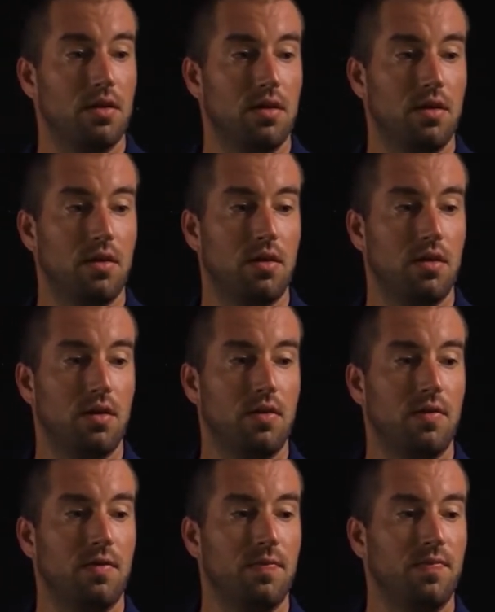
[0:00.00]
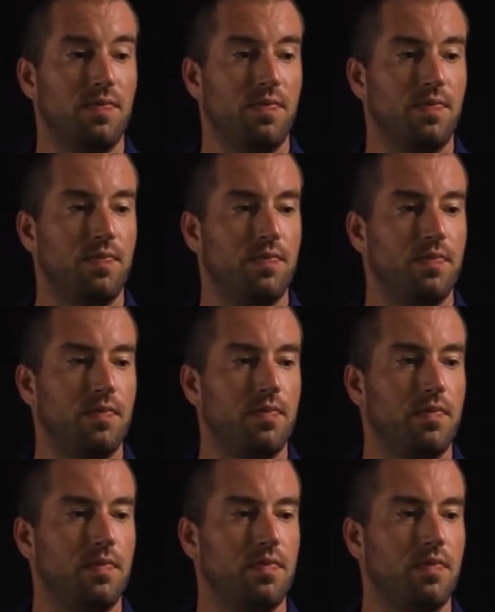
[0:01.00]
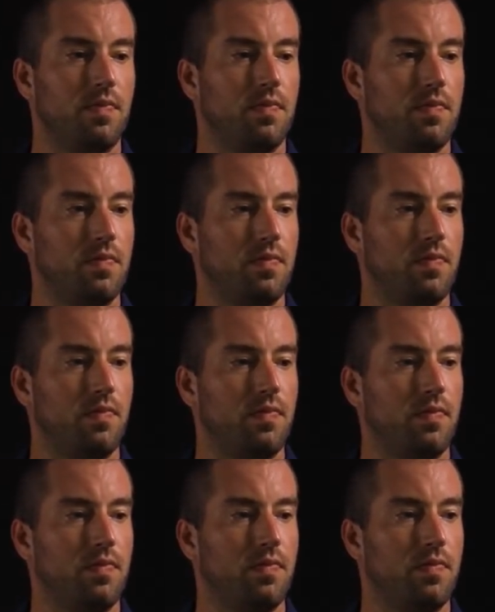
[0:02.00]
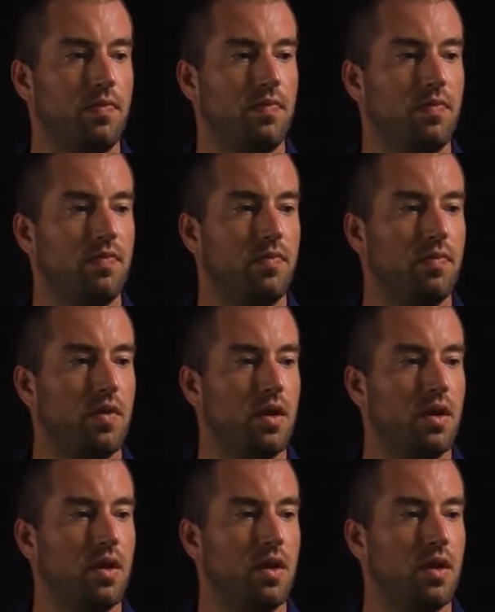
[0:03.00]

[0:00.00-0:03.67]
Nothing is said.